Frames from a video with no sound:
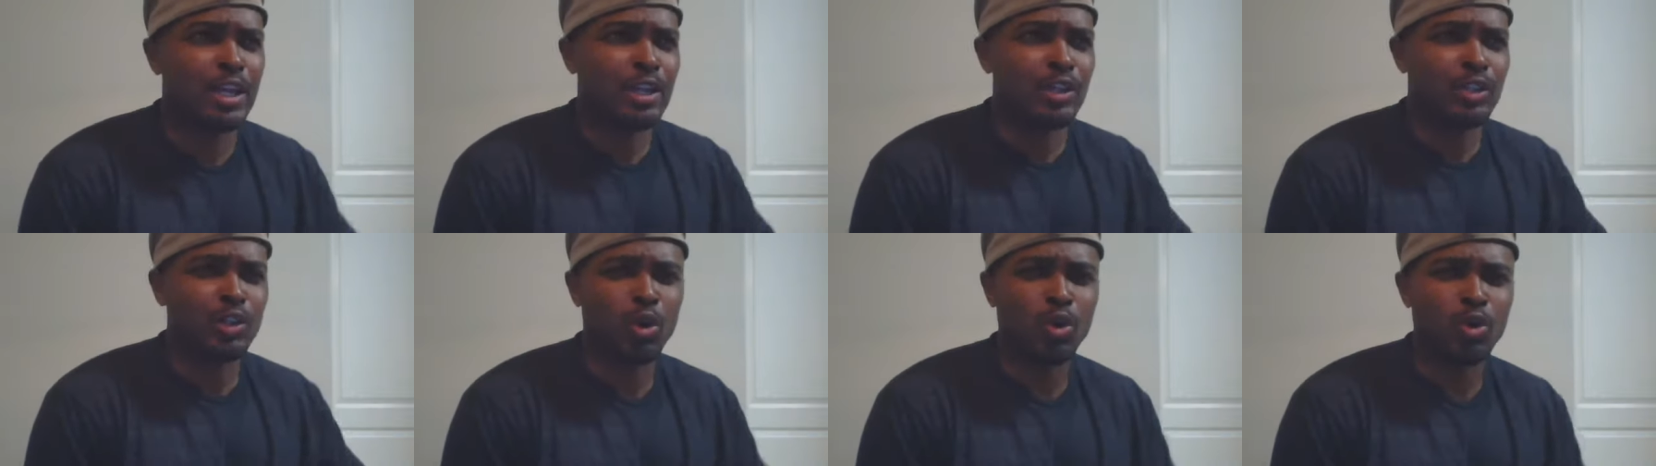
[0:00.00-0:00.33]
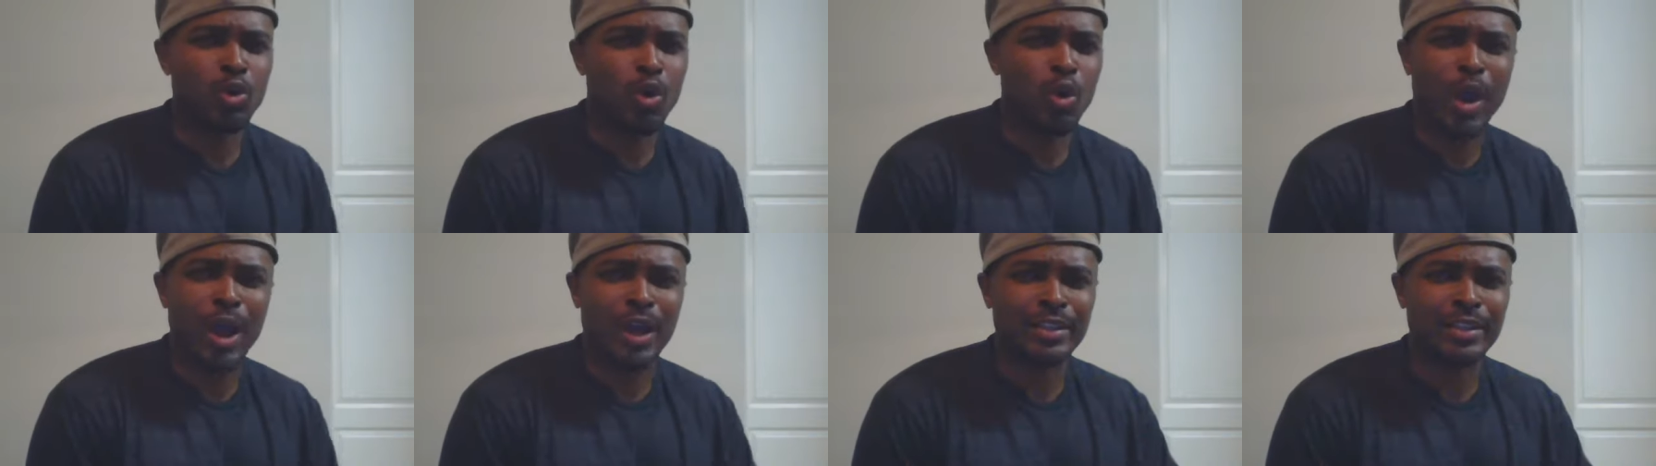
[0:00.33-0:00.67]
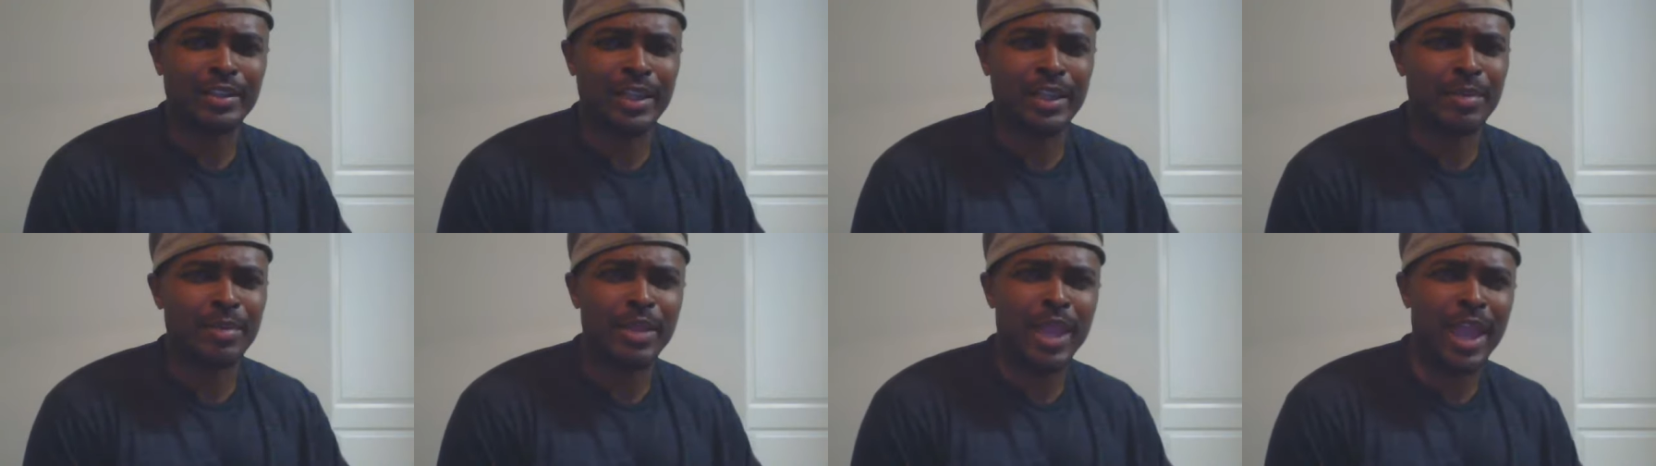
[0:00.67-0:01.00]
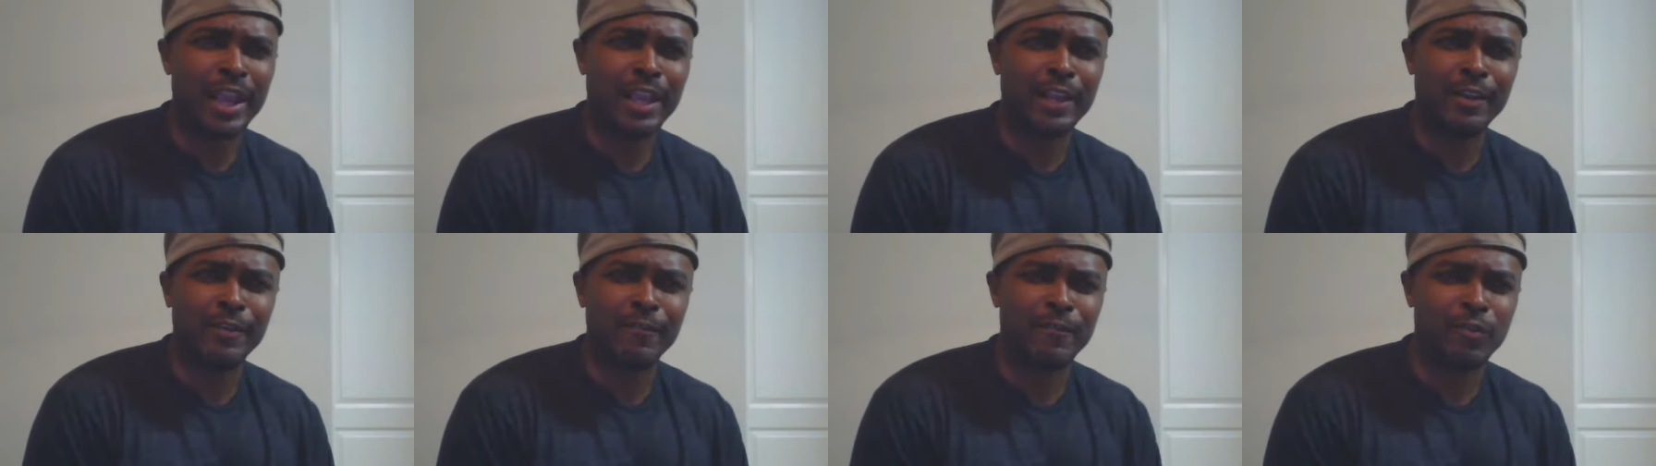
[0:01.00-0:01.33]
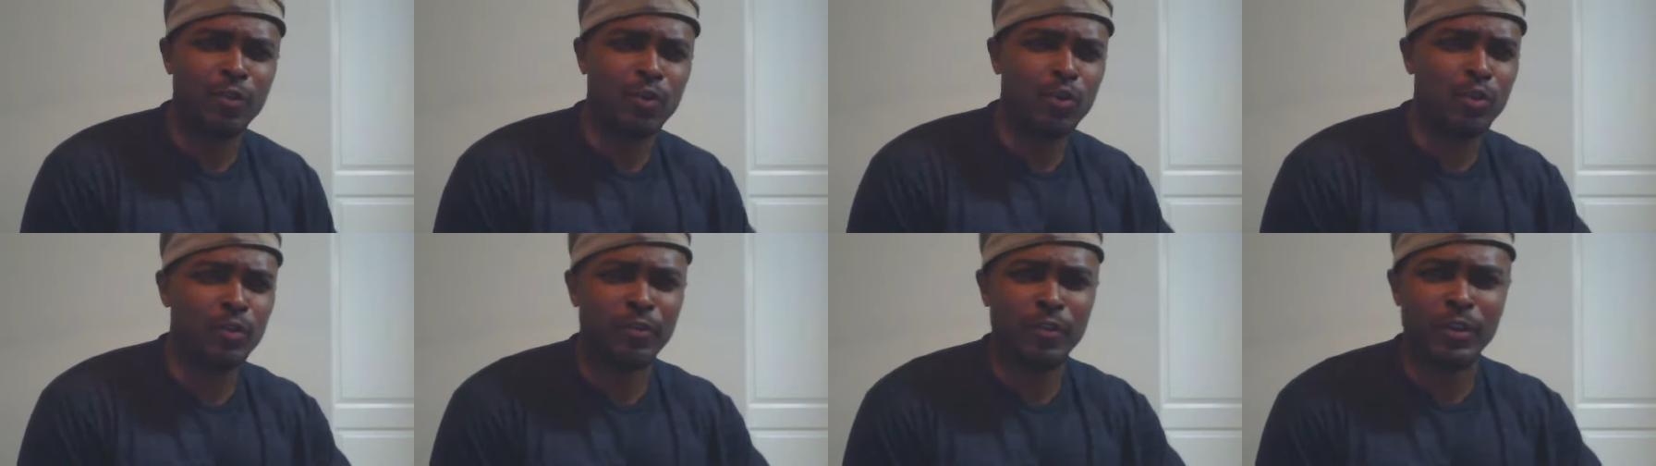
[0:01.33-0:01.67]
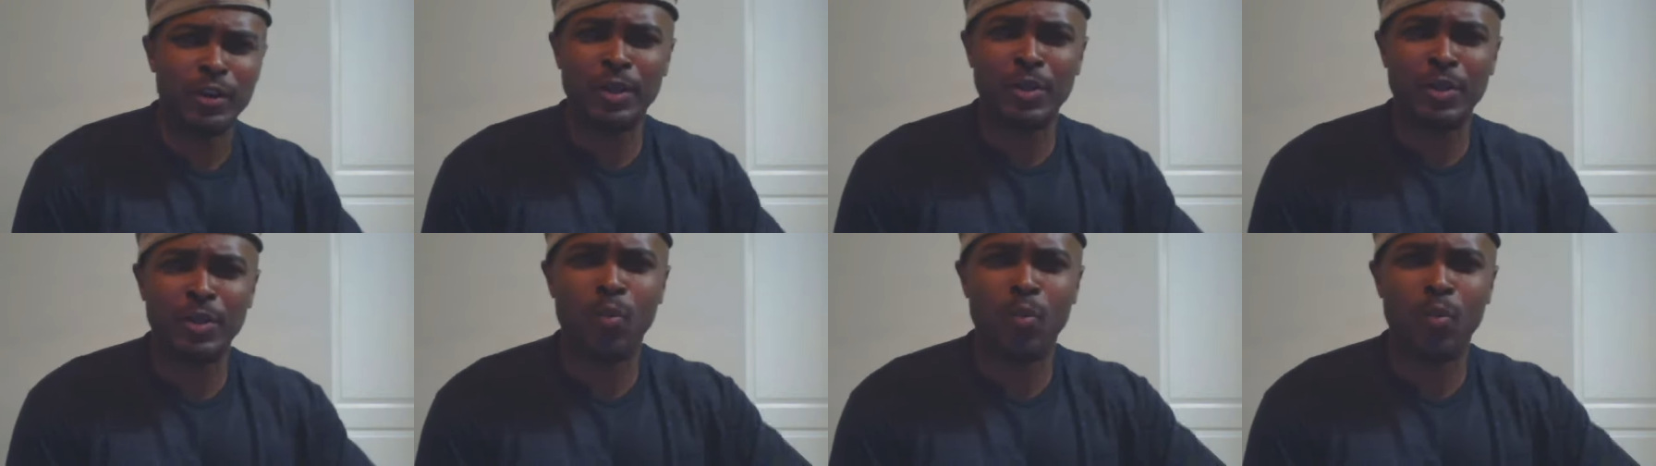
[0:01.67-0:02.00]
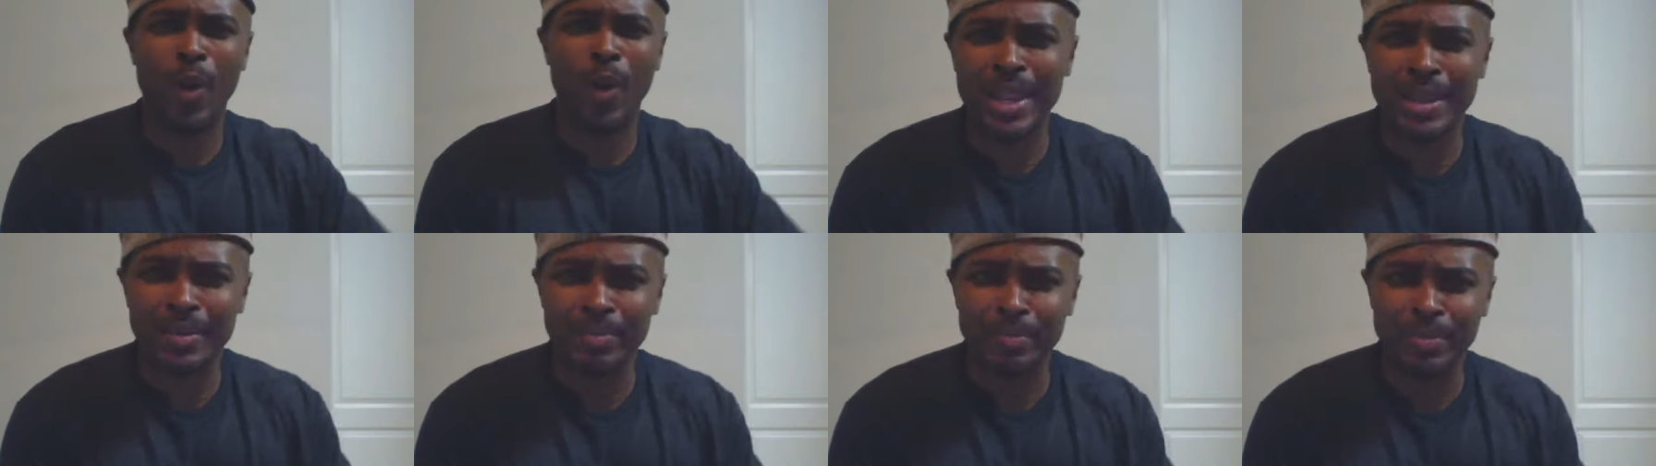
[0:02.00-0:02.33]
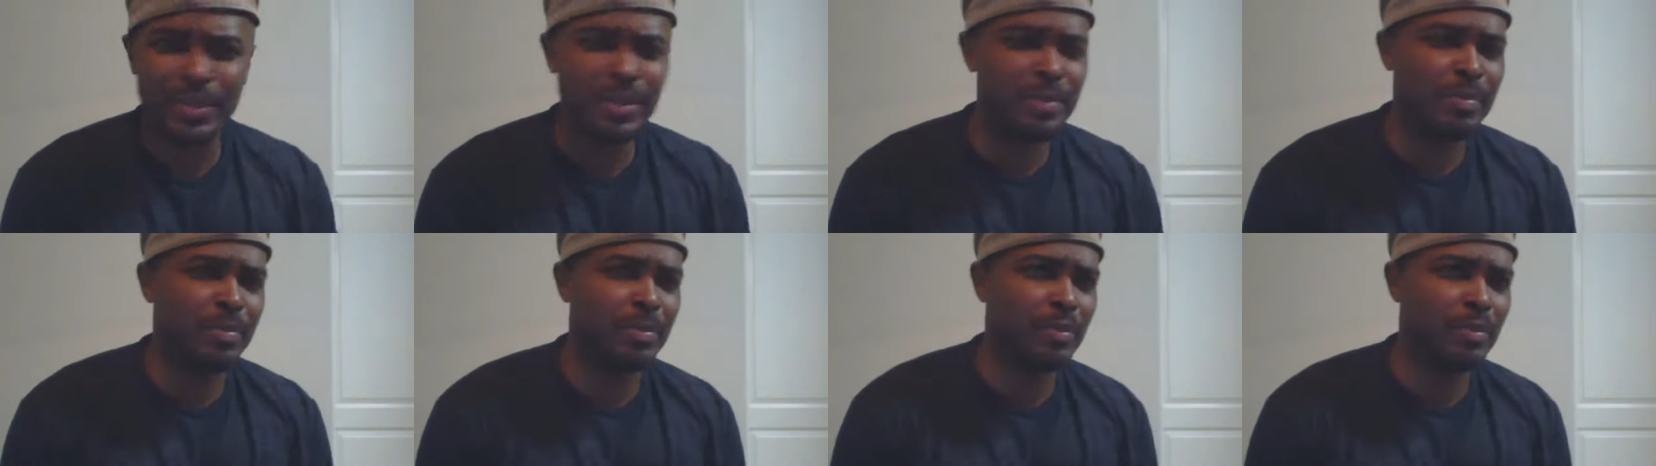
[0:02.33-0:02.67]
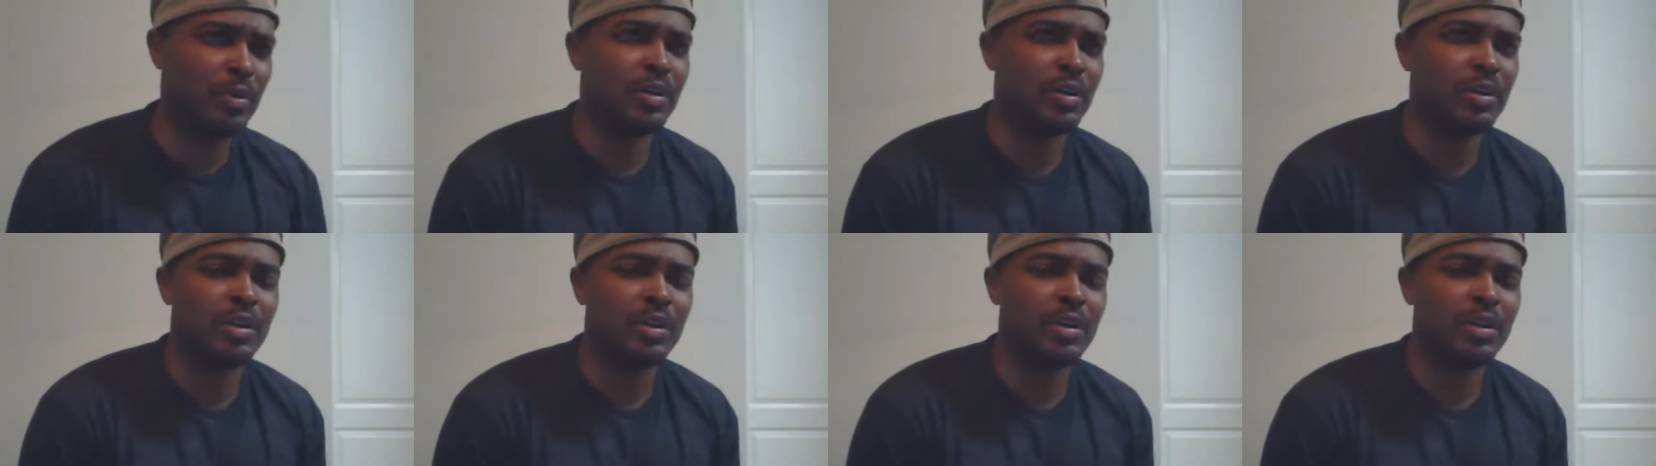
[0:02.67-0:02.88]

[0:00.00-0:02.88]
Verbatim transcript: Don't go out there and be acting a fool in front of them white people.